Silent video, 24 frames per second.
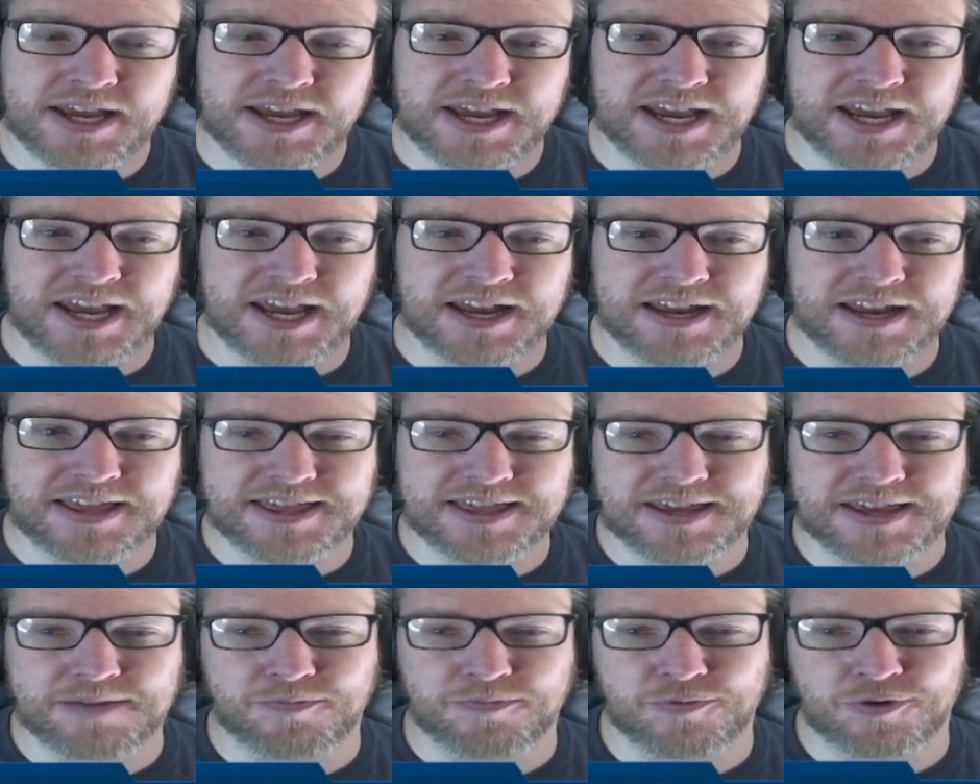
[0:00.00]

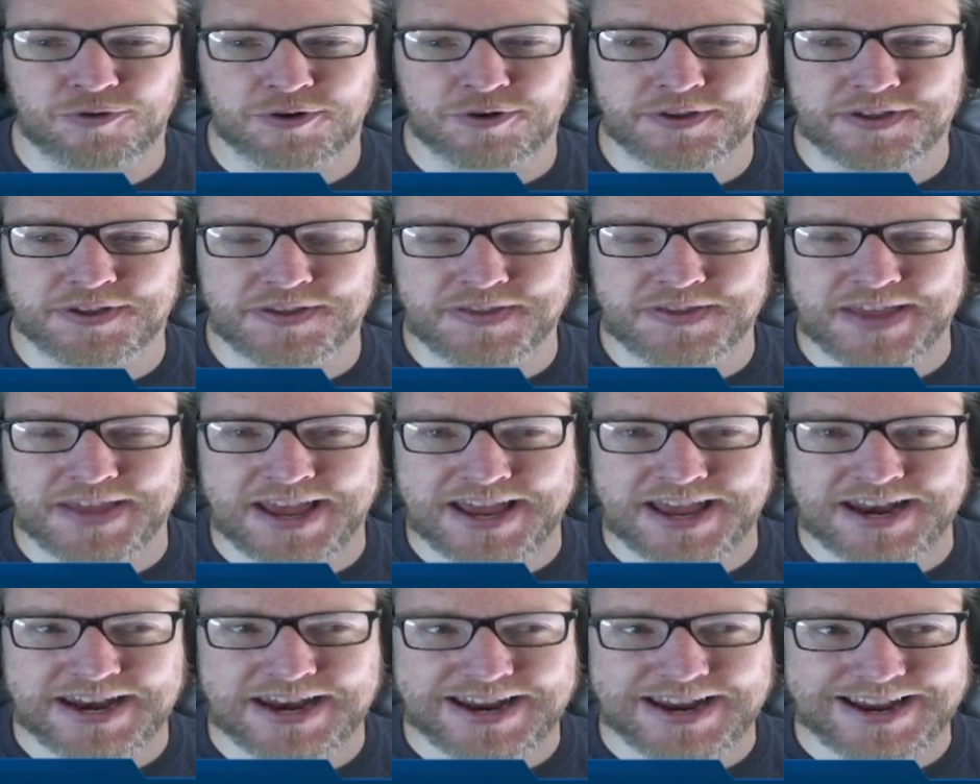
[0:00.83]
Anything more than that,
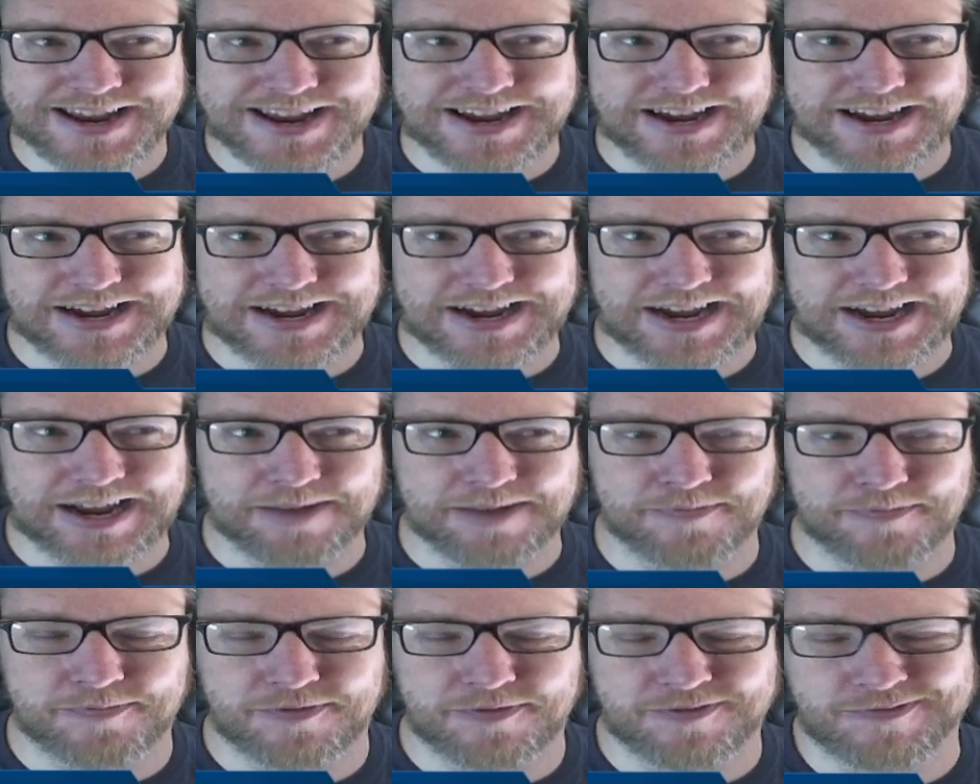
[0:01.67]

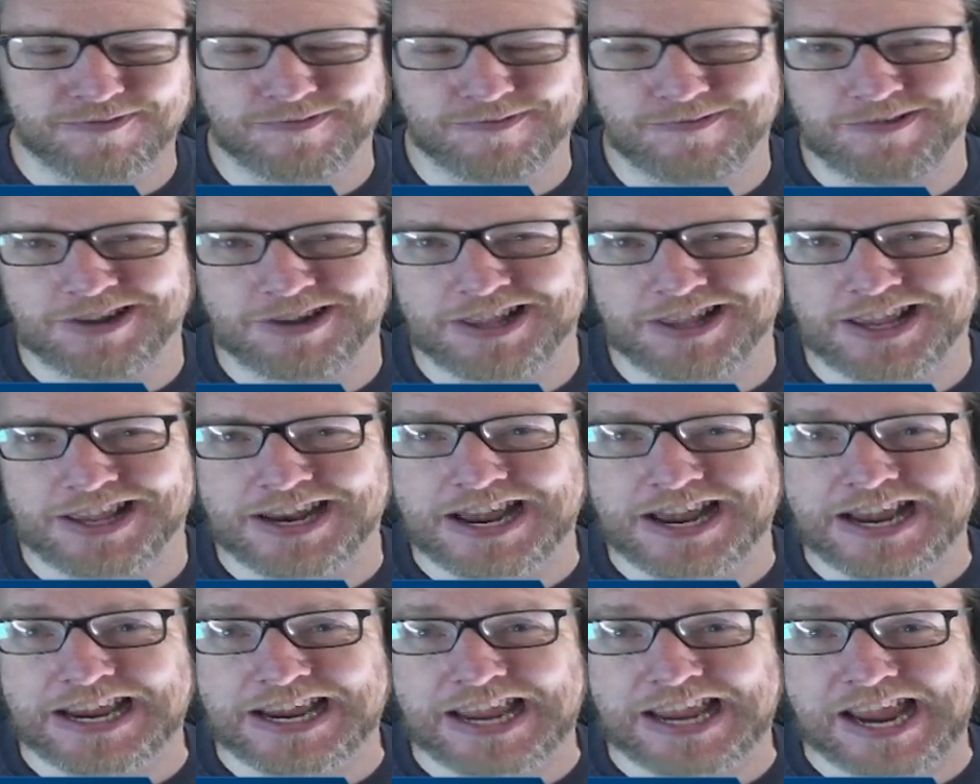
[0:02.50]
I'm really
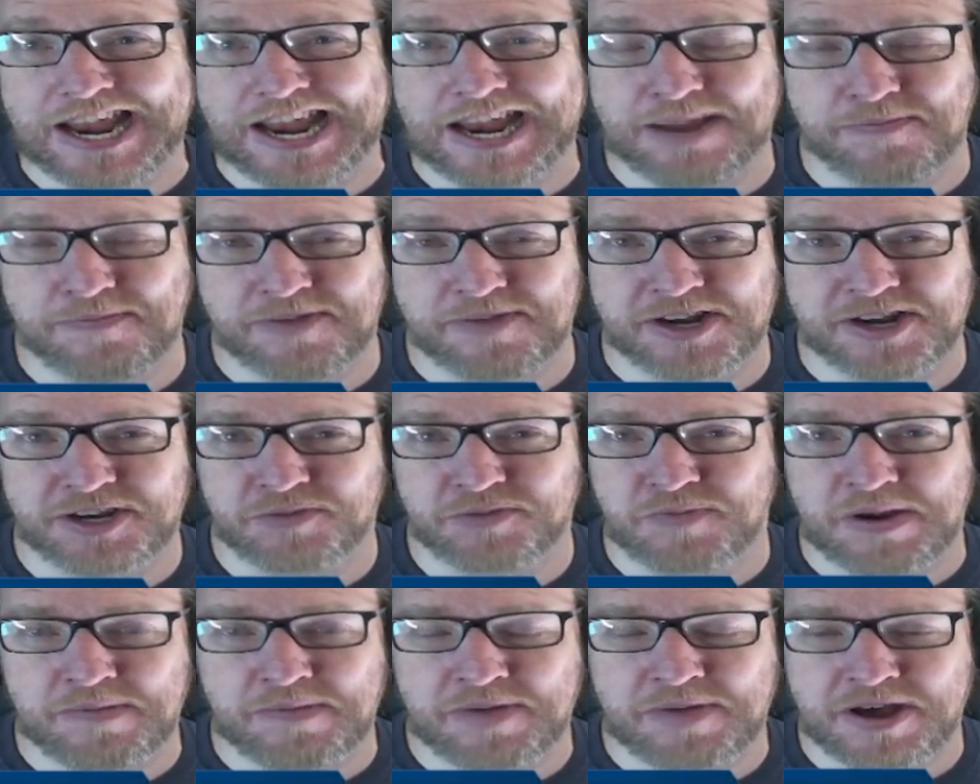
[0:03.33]
not gaining much.
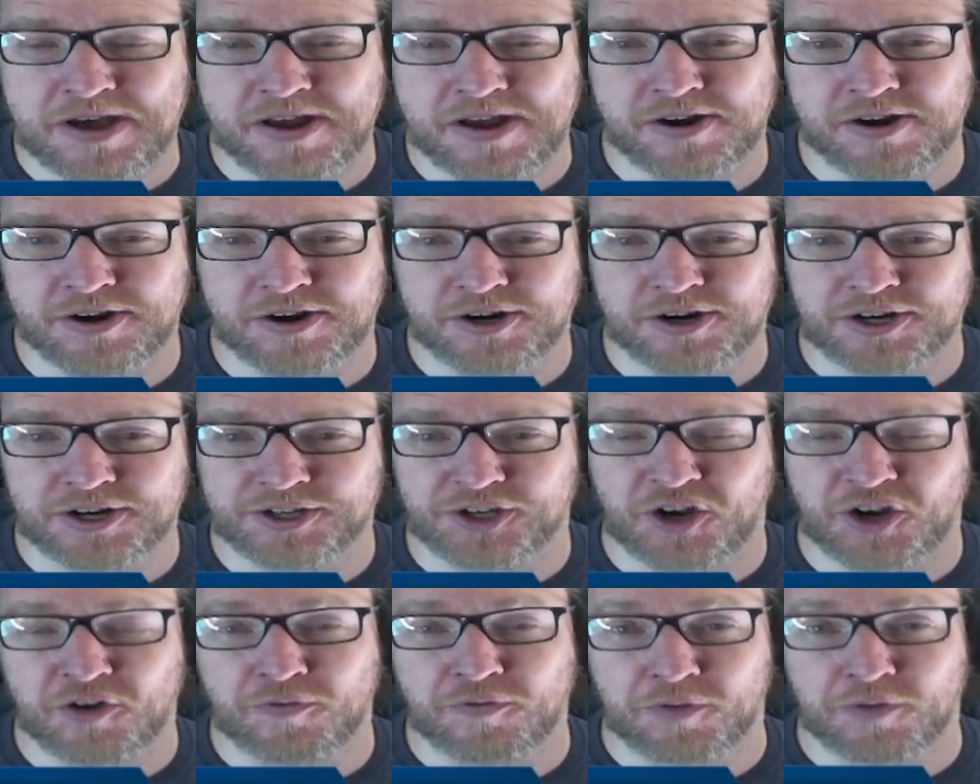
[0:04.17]
My monitor is
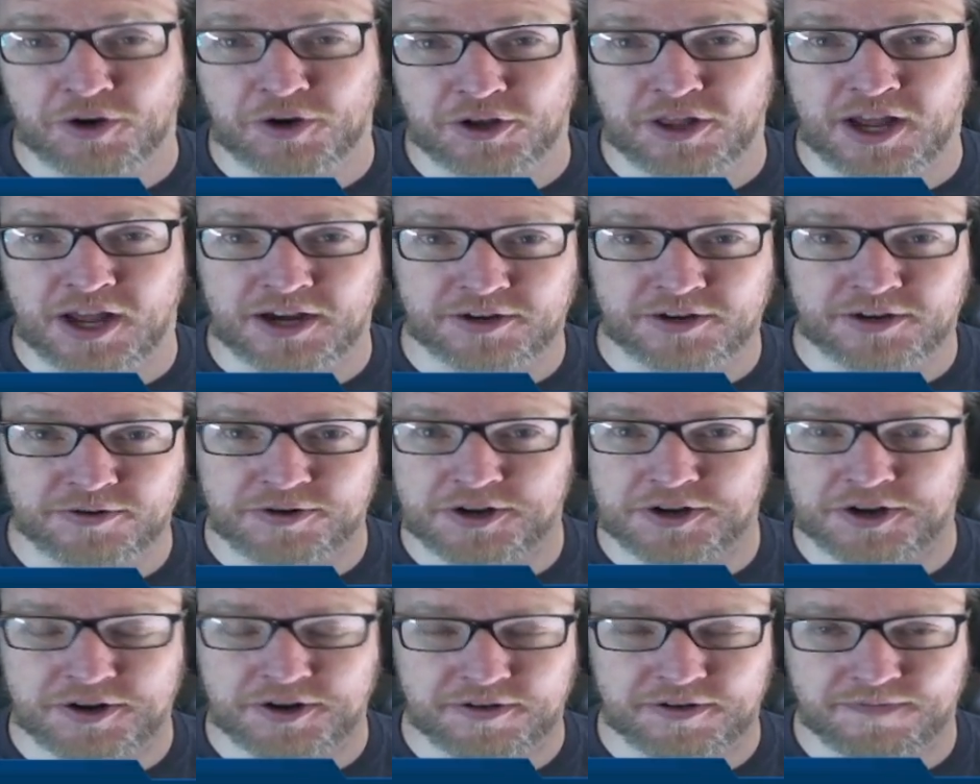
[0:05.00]
overclocked to
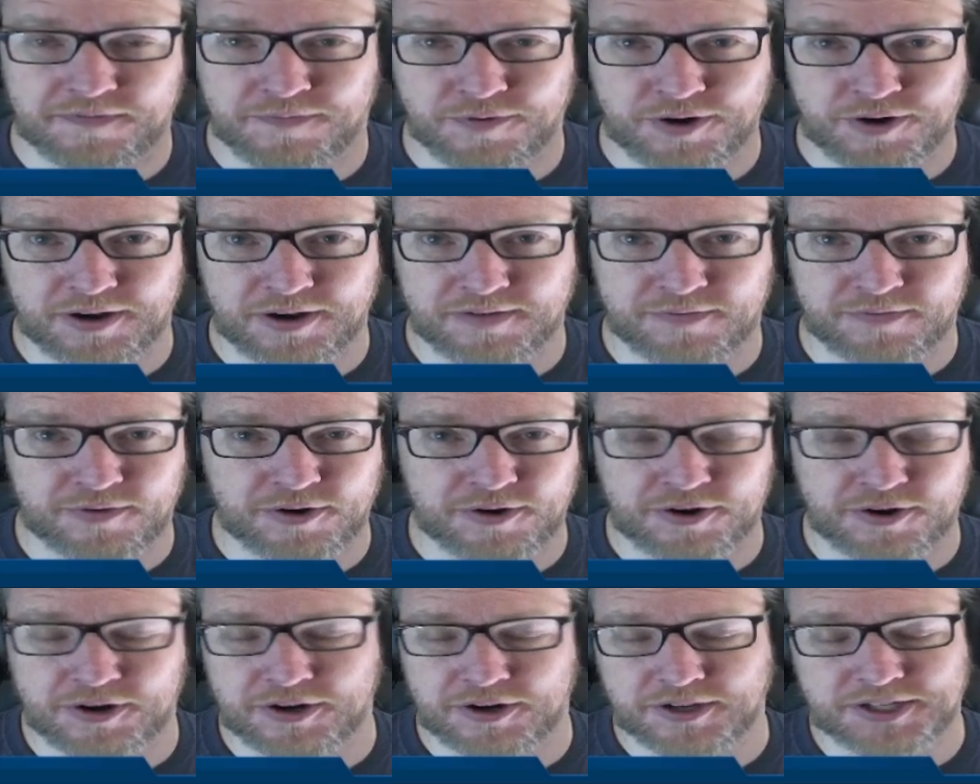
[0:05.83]
144
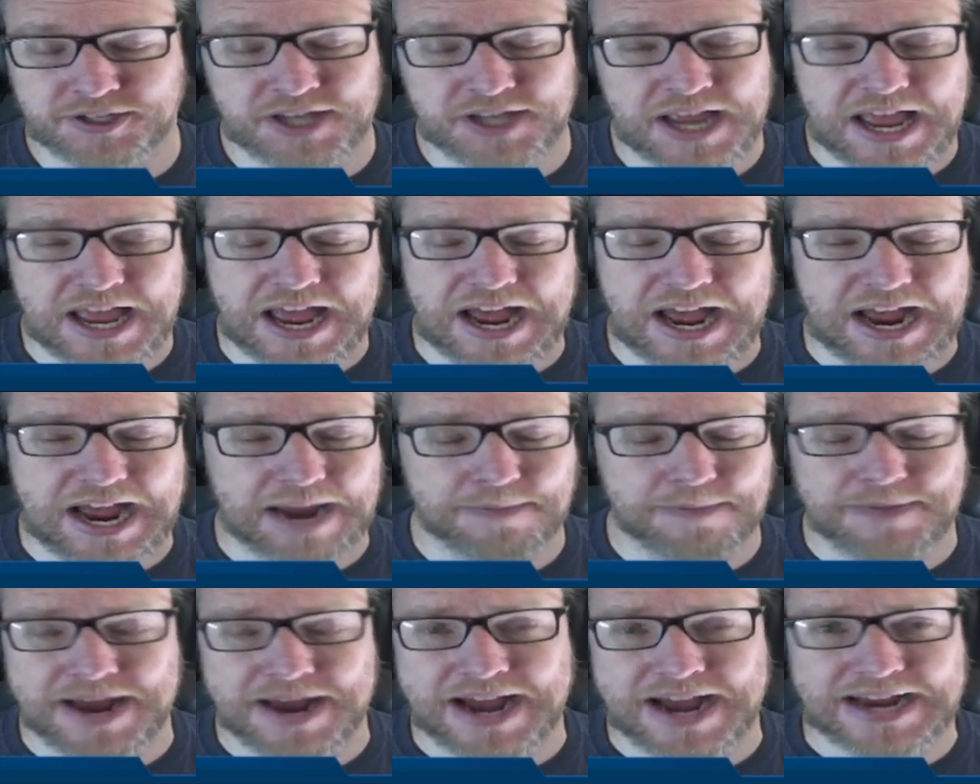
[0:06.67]
hertz. I'm
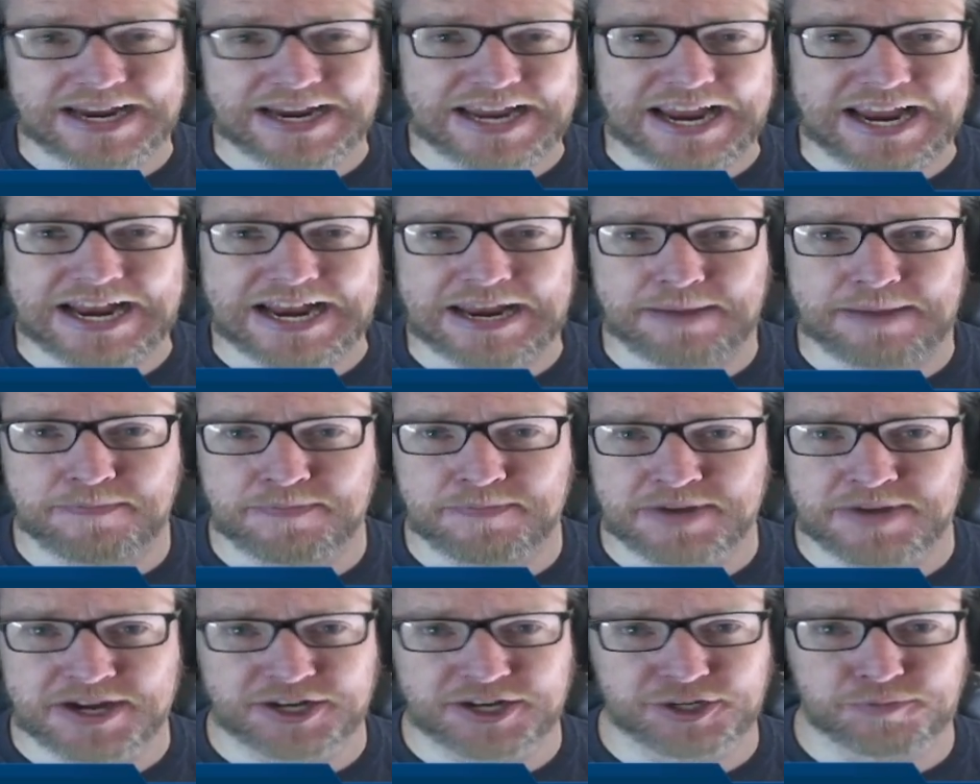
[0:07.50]
not gaining
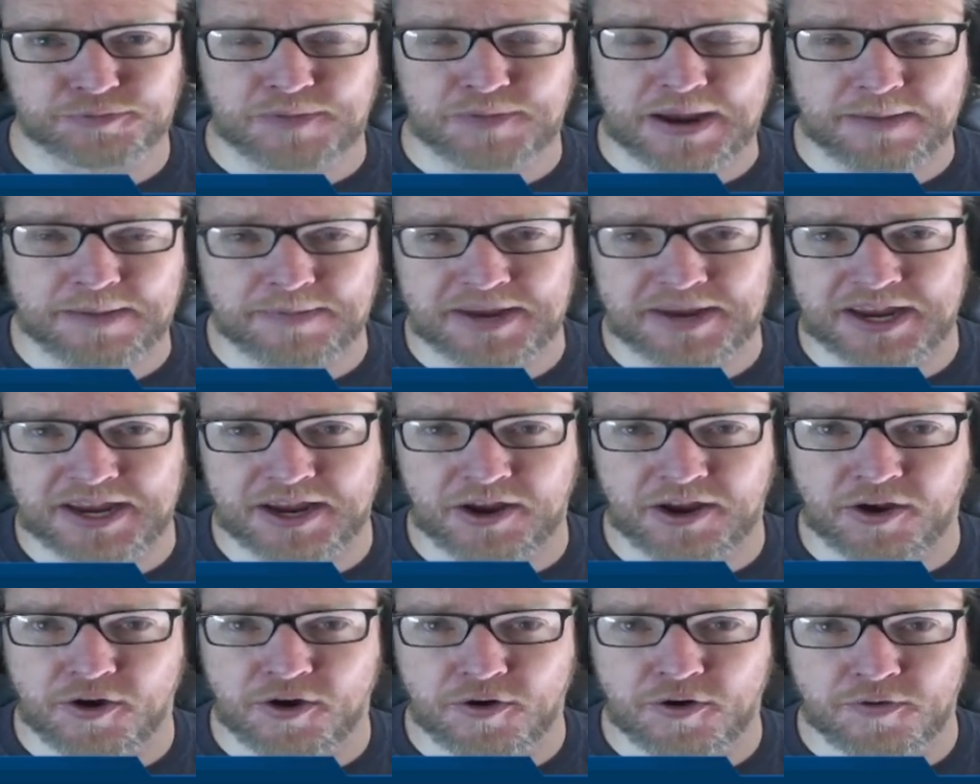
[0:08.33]
much by being
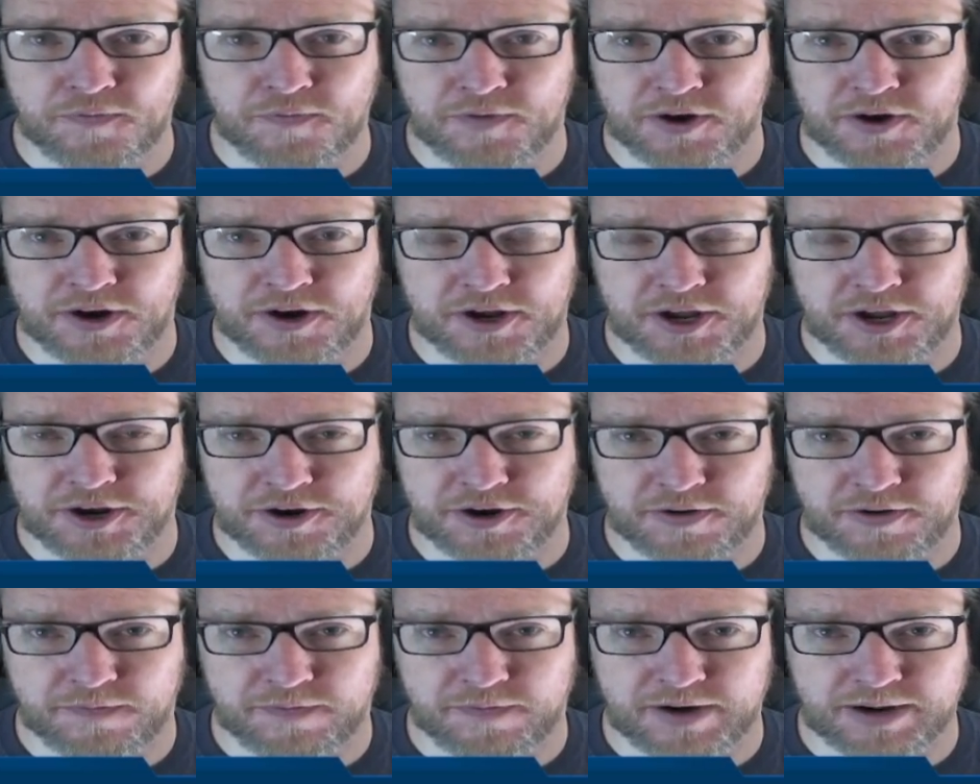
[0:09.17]
over 100
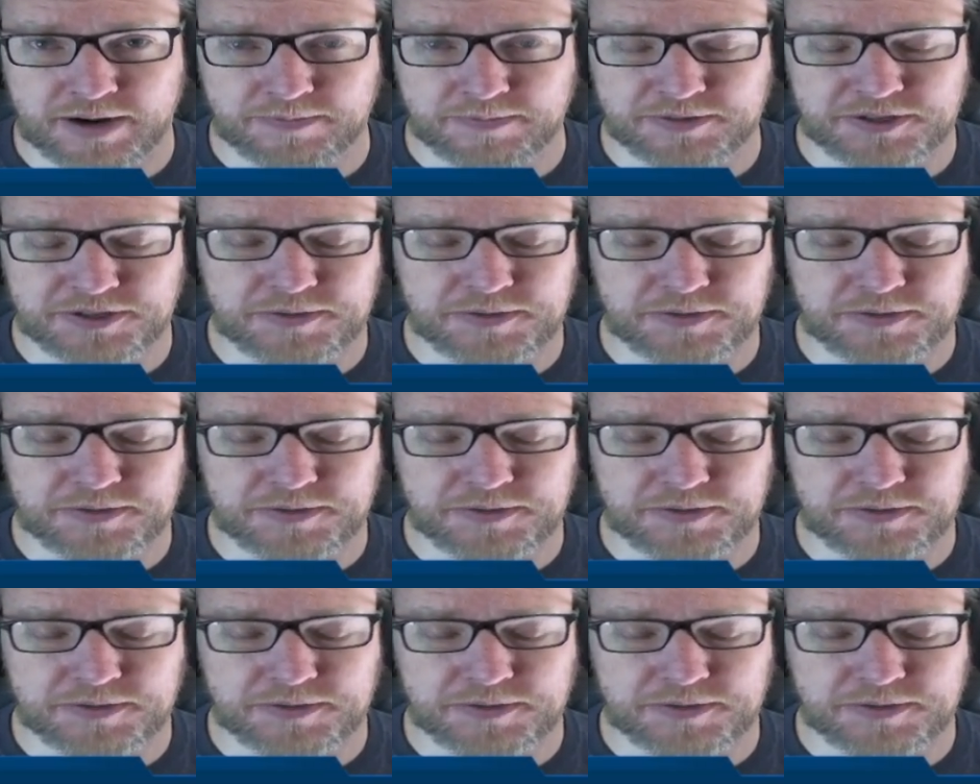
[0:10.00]
frames.